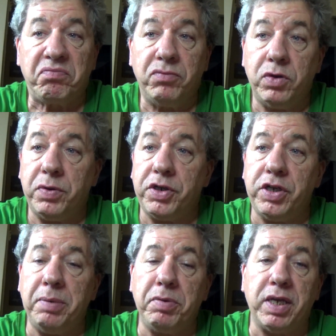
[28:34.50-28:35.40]
do it
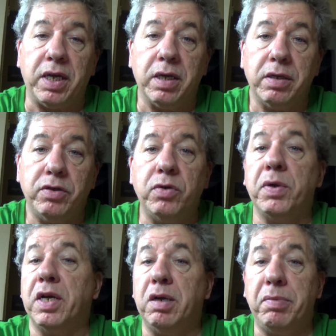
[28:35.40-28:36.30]
cheaply, do it
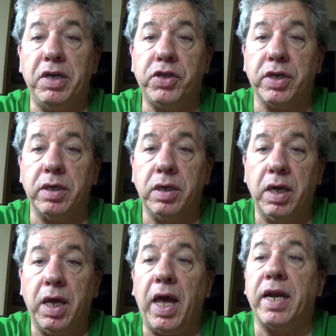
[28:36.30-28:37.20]
on a budget,
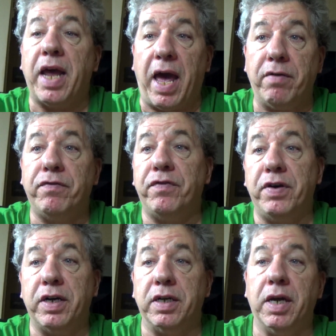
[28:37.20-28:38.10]
and have
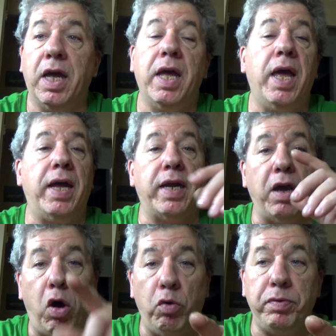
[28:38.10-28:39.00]
fun. And I
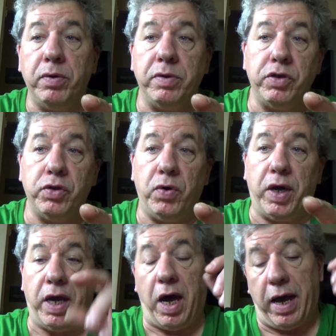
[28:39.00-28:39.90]
hope you
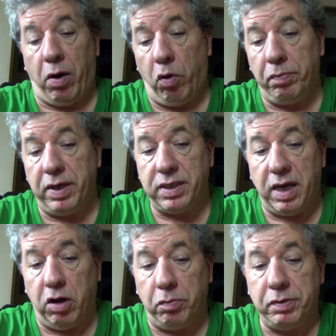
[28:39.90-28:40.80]
enjoy. I hope this
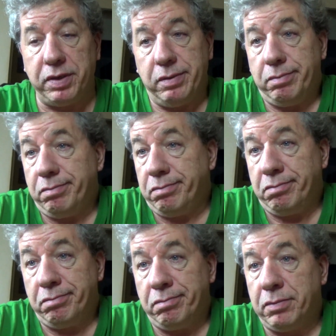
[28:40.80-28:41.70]
helps.
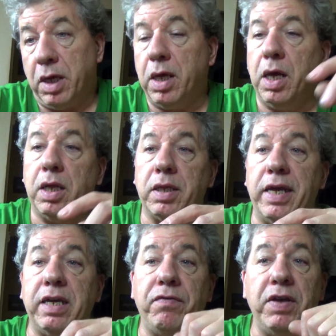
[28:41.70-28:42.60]

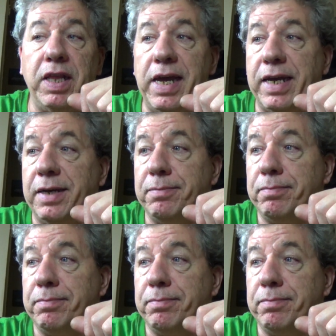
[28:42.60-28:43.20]
Like if you like it.